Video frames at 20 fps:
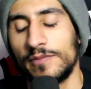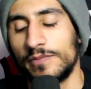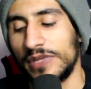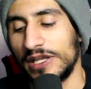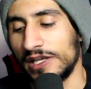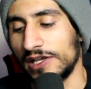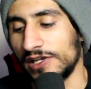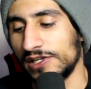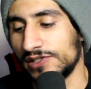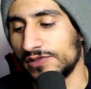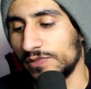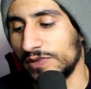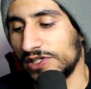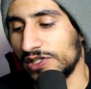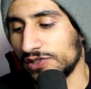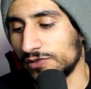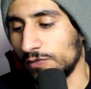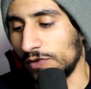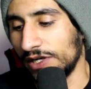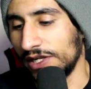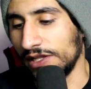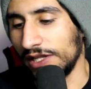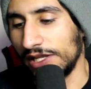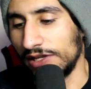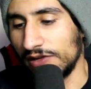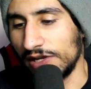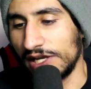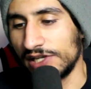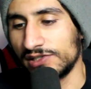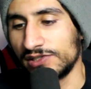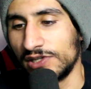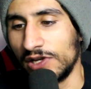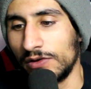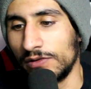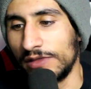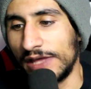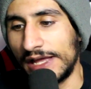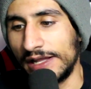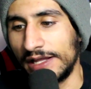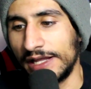because we just want to let you guys
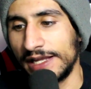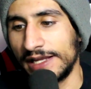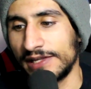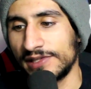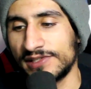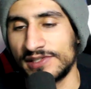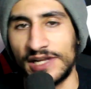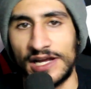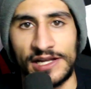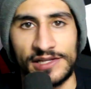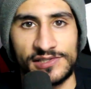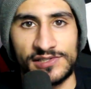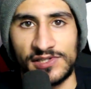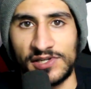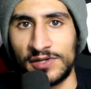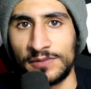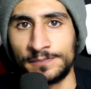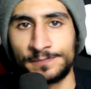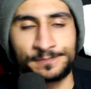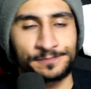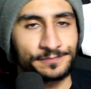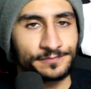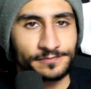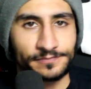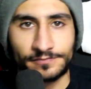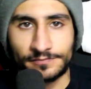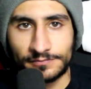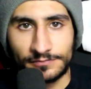know that, like, it's not some